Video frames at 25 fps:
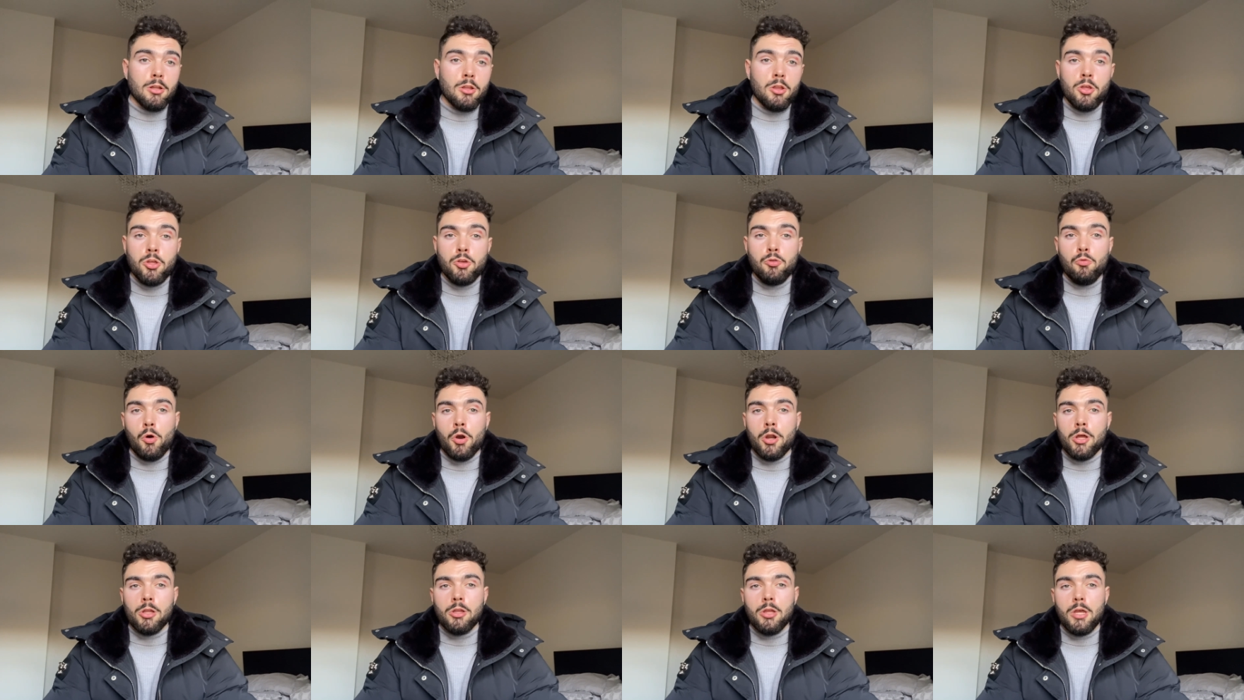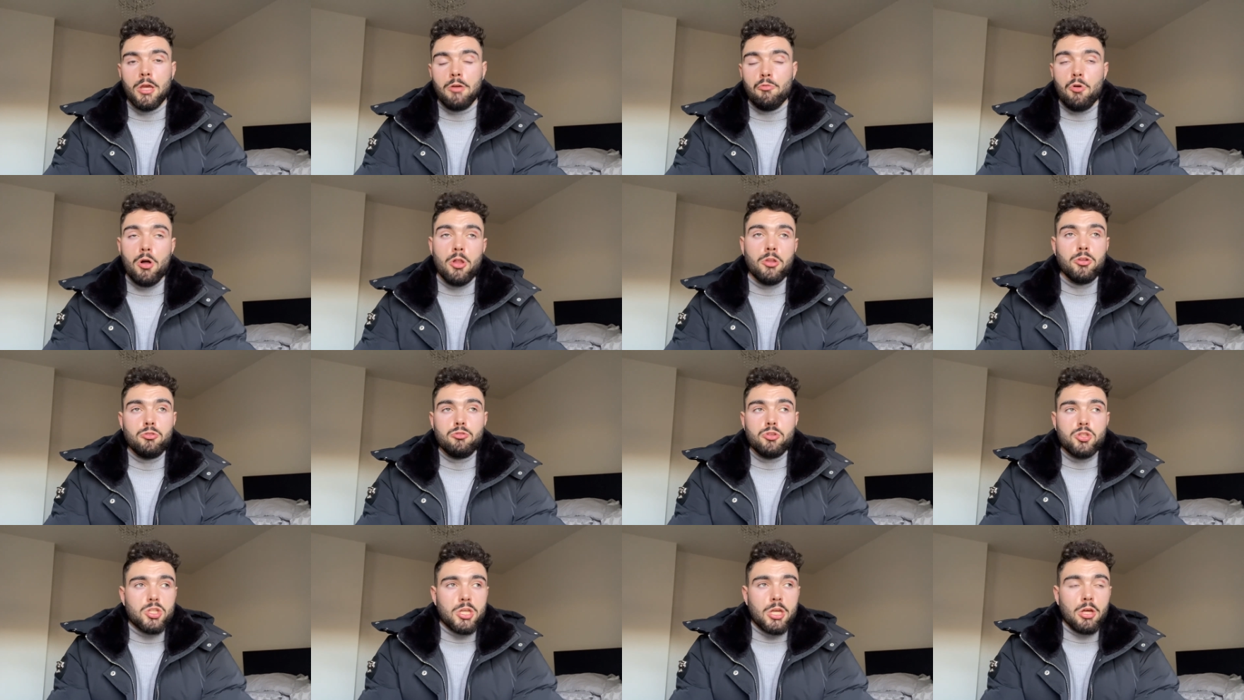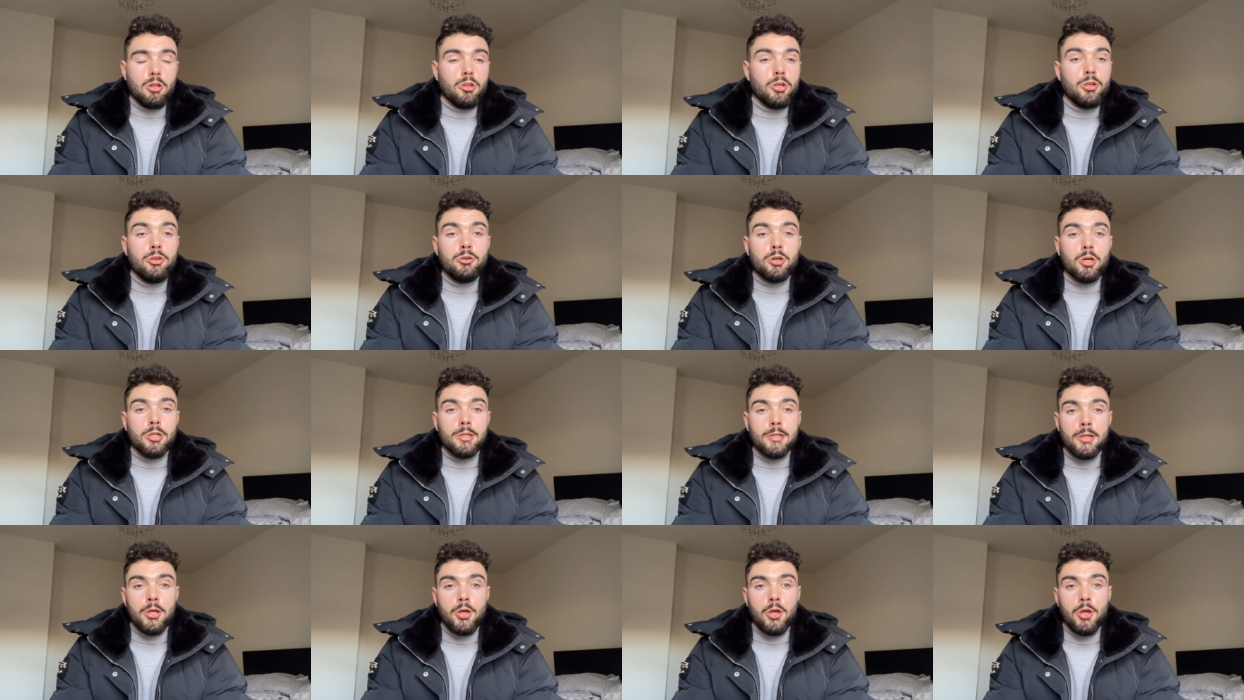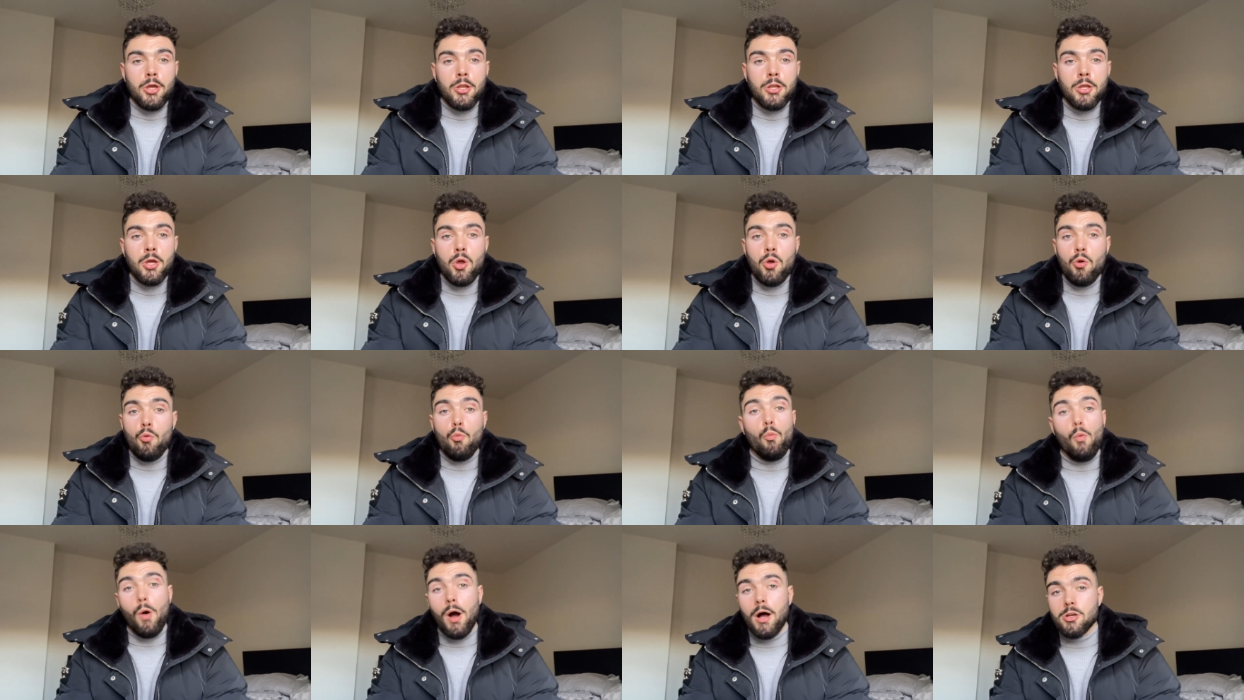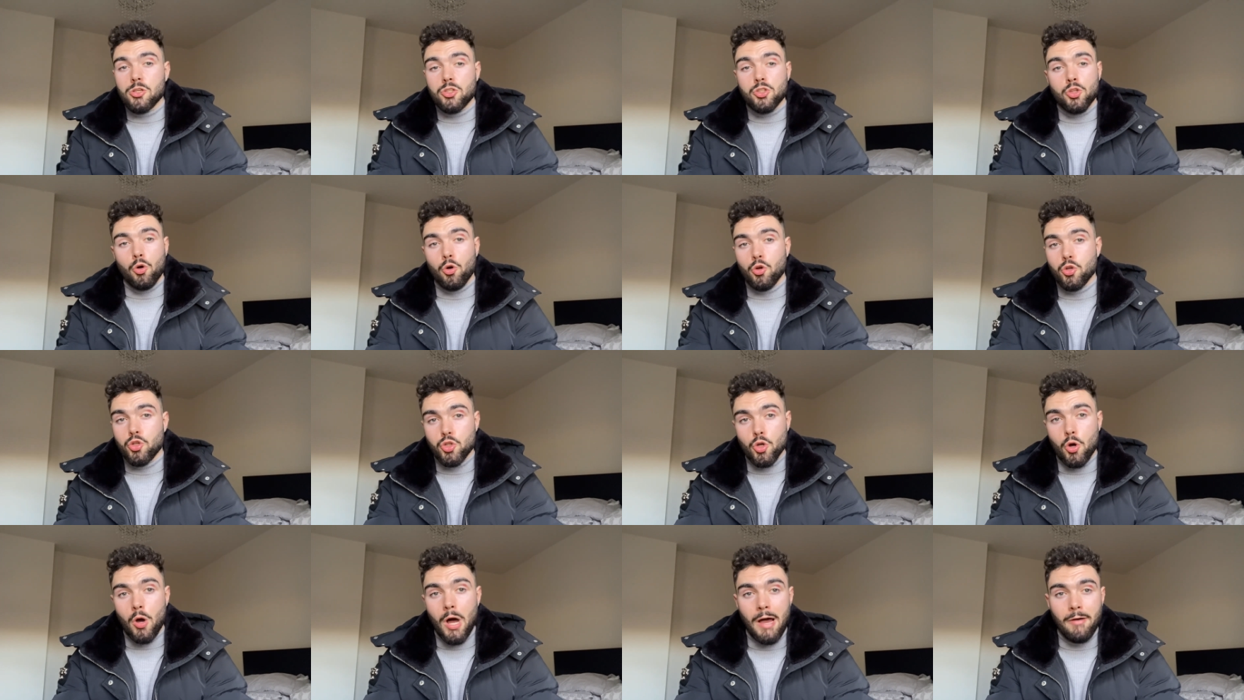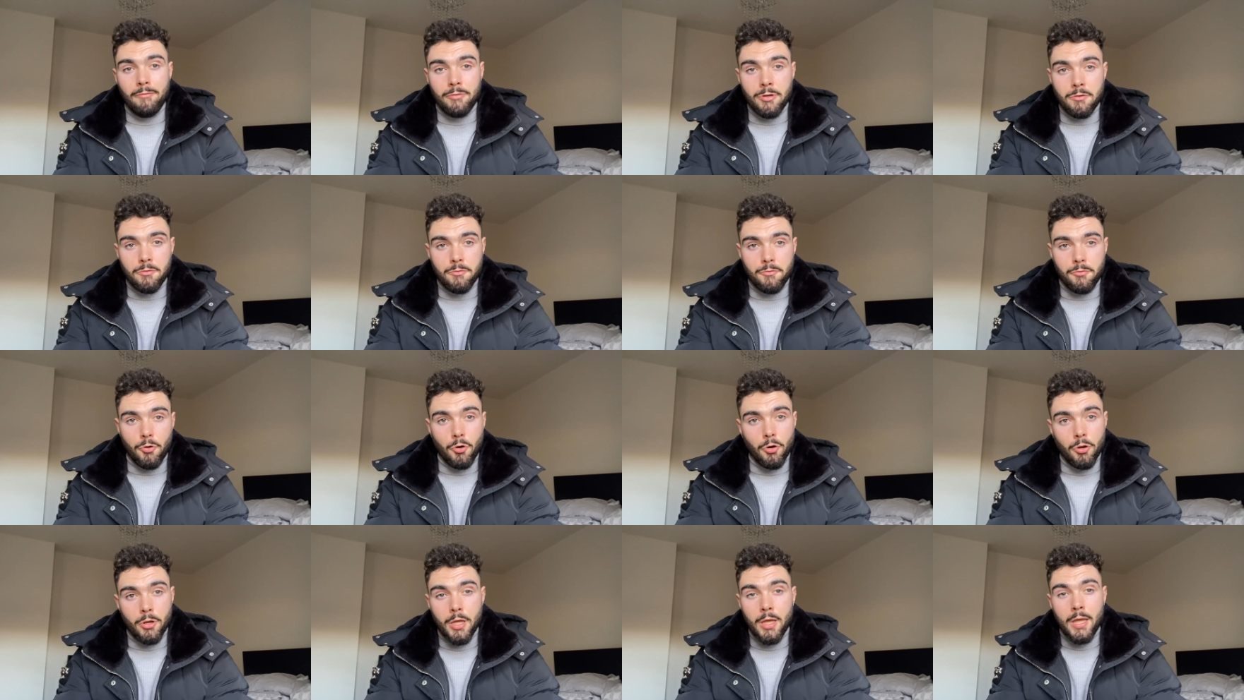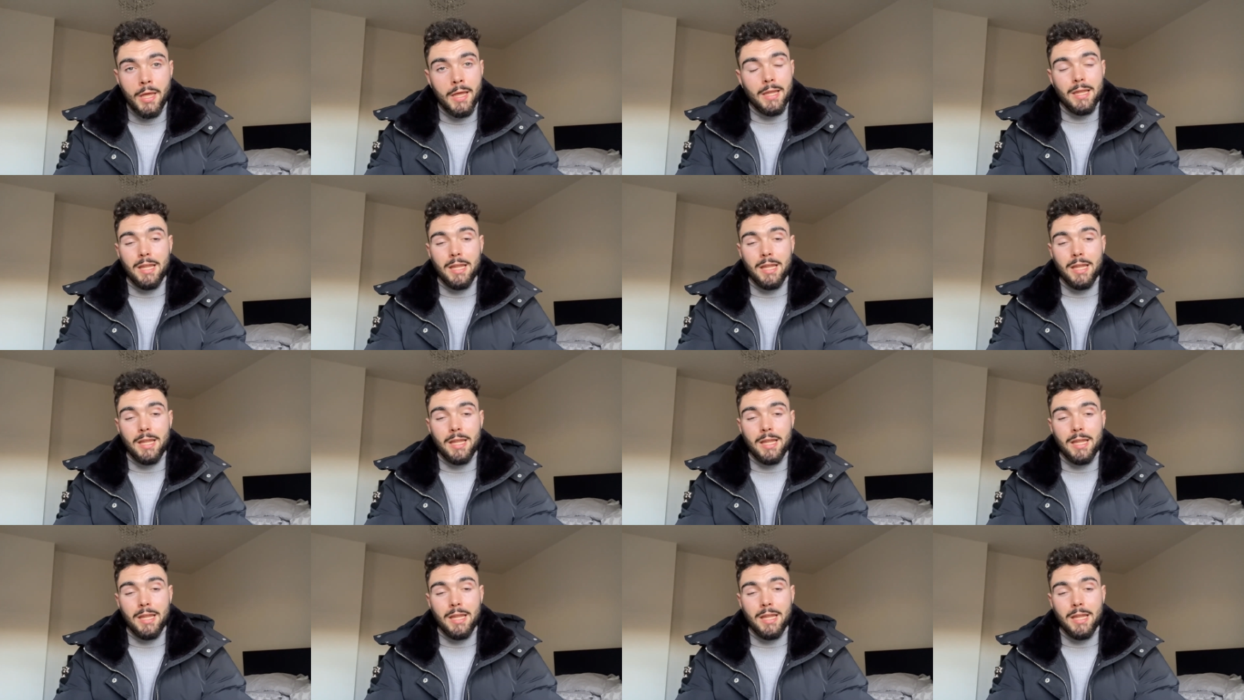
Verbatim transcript: that you want to, well, a new skill that you can learn whilst also having fun.